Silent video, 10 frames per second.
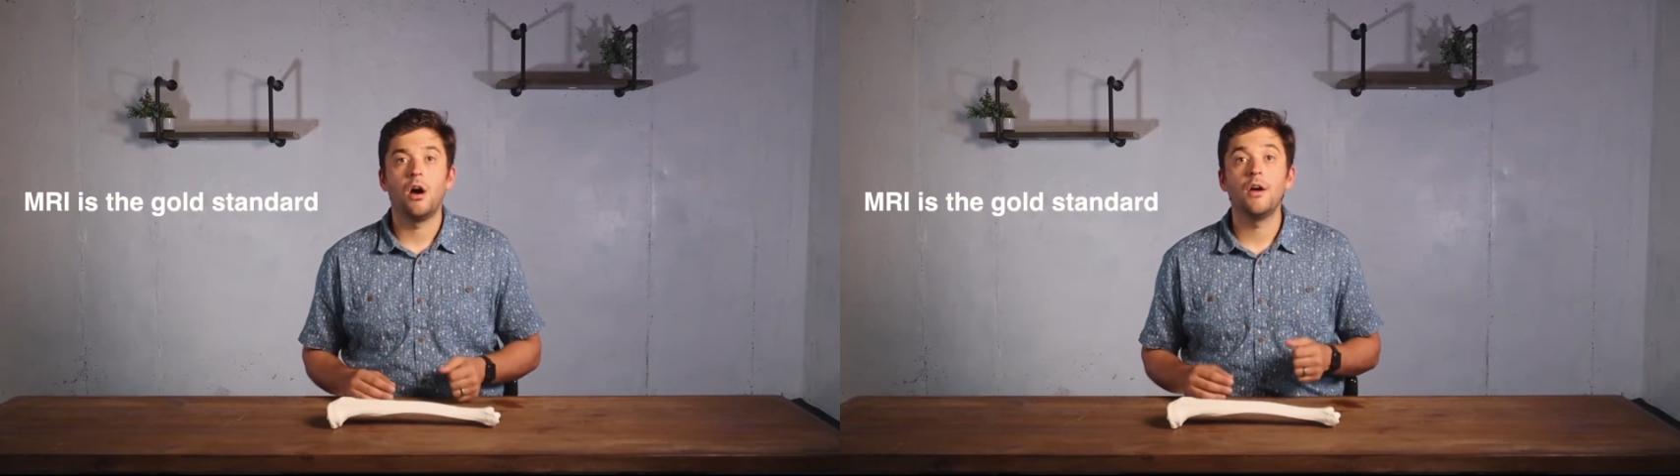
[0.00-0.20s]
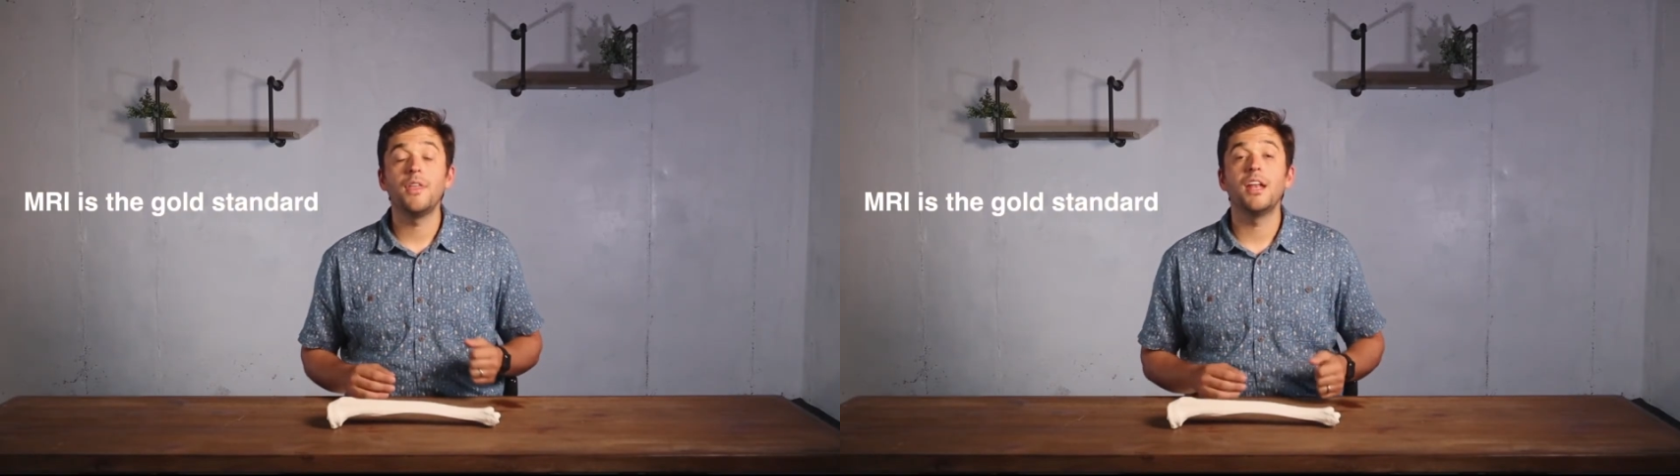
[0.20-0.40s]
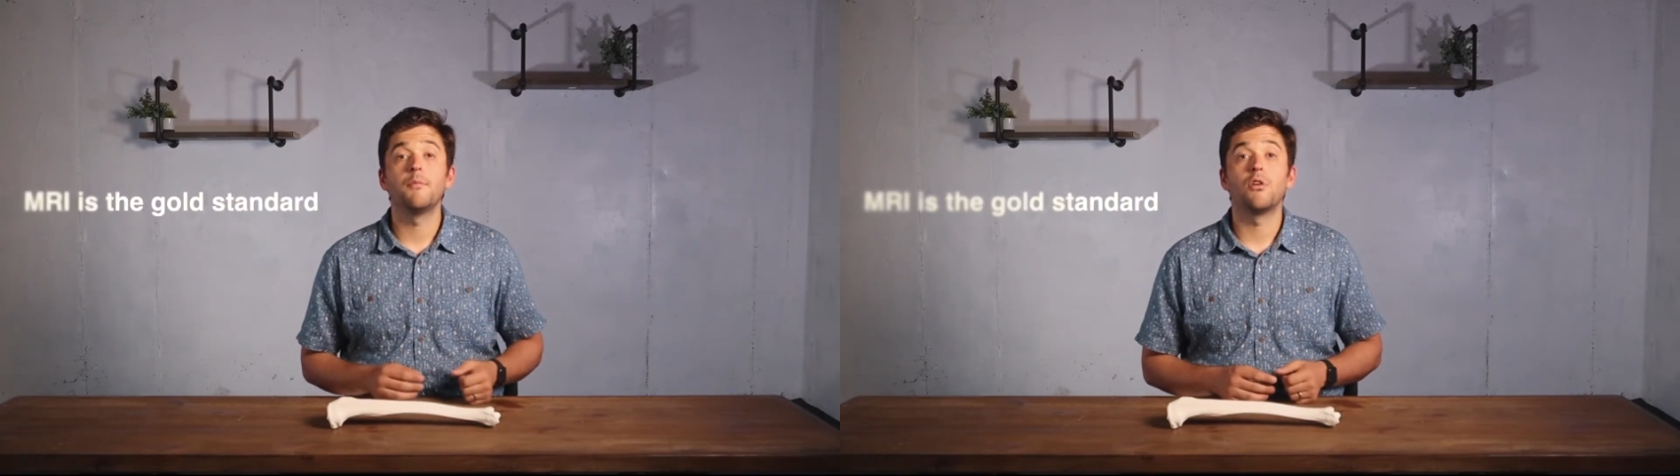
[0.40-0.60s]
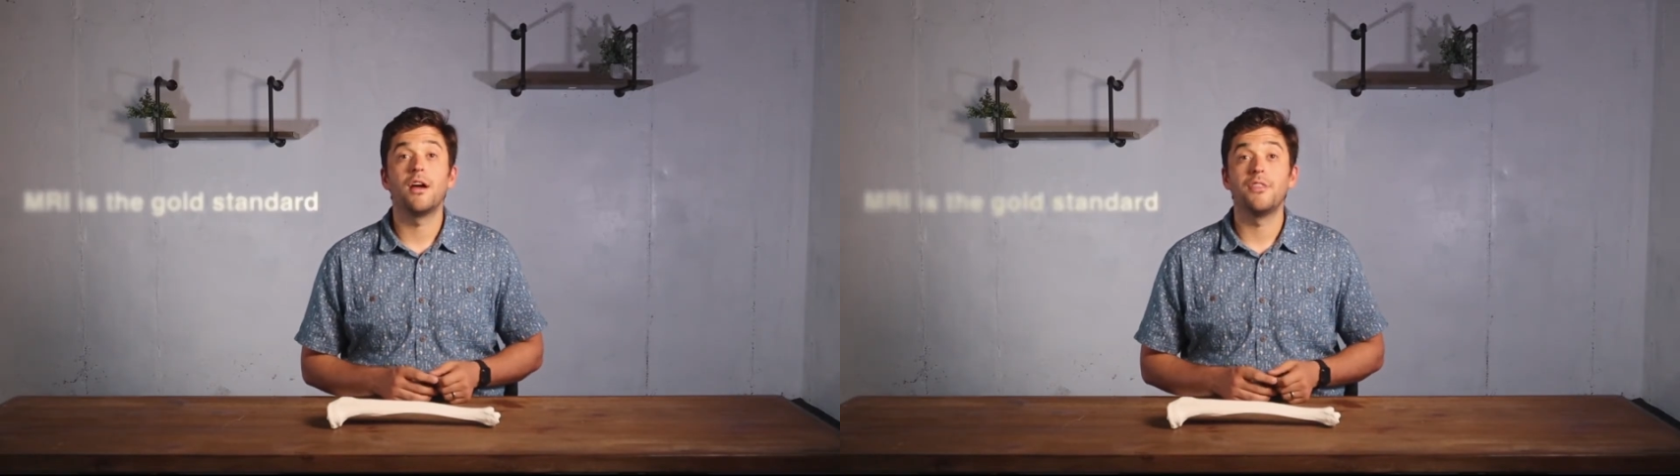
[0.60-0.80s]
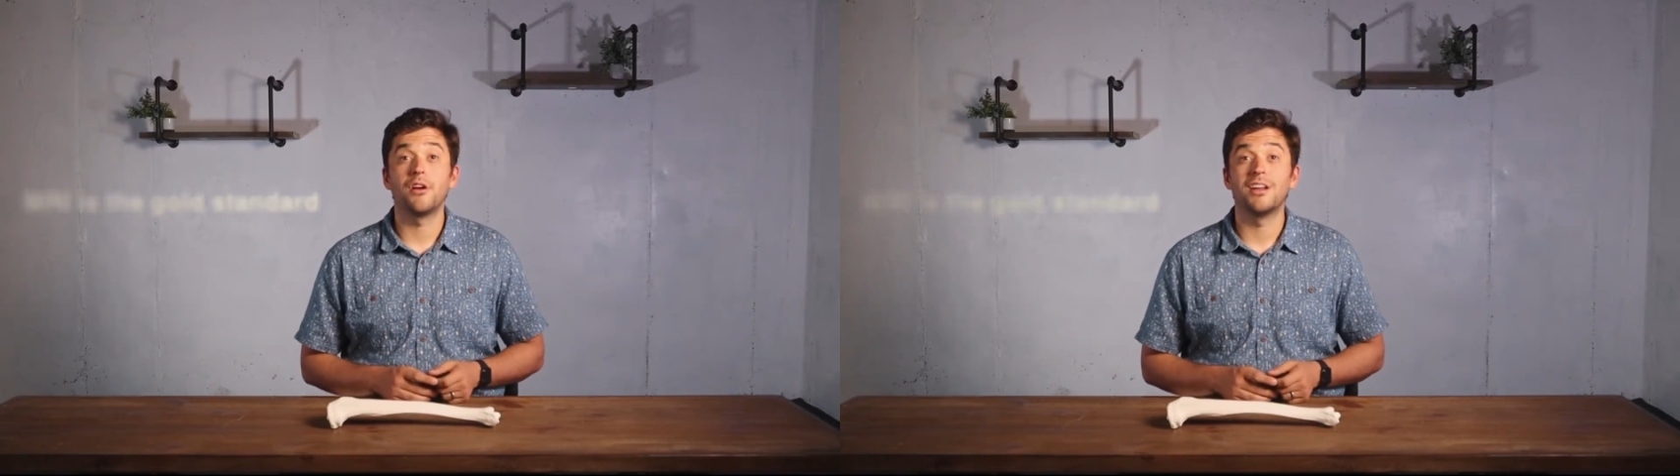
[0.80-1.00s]
On that
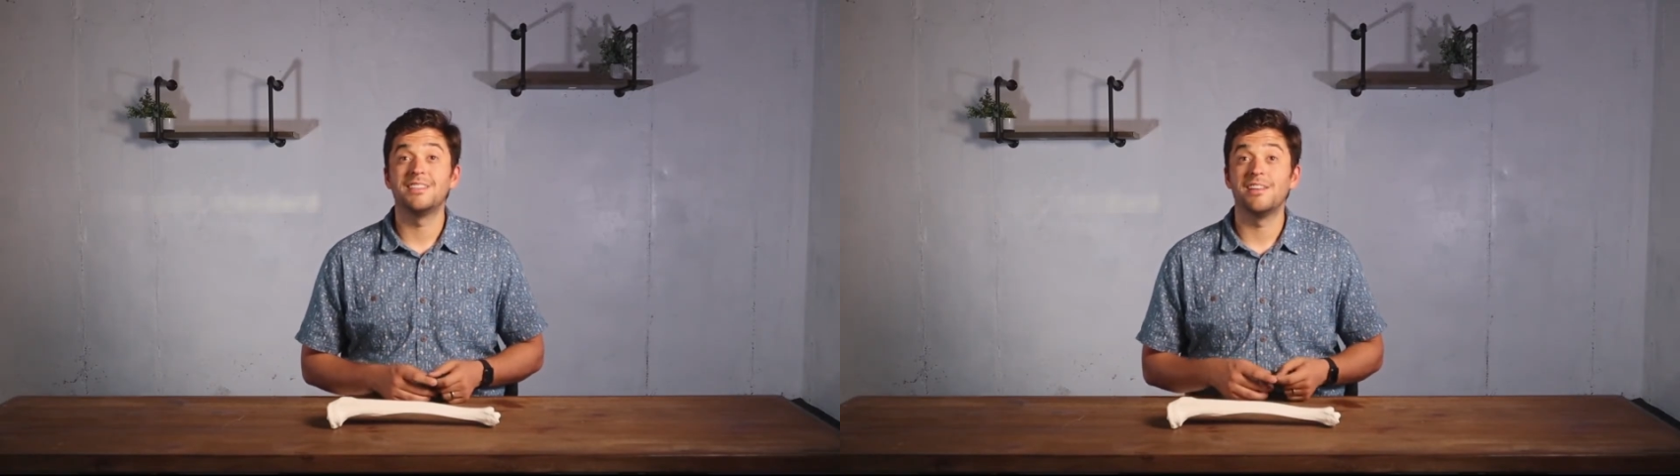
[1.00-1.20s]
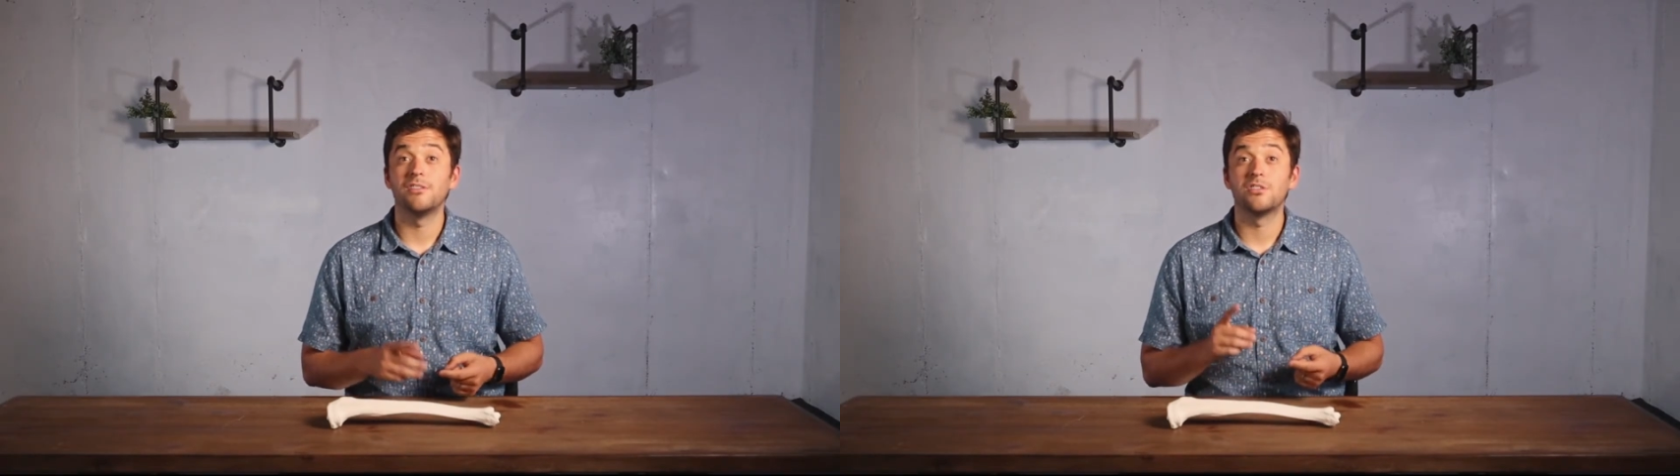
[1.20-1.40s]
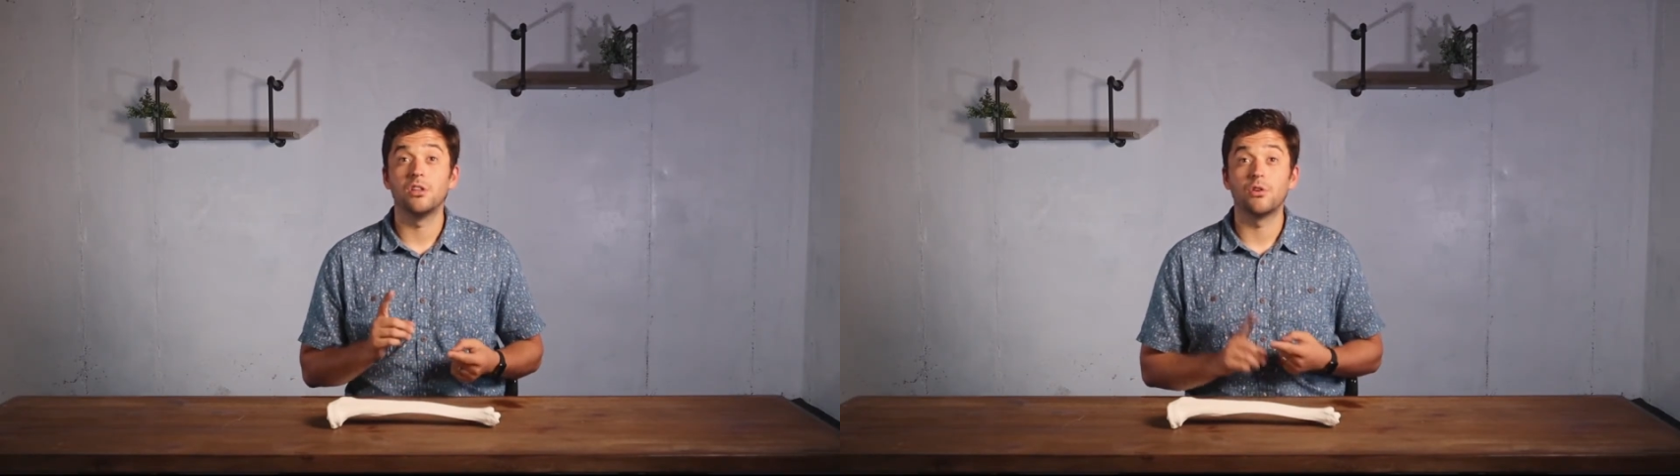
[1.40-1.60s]
MRI, they're gonna tell us the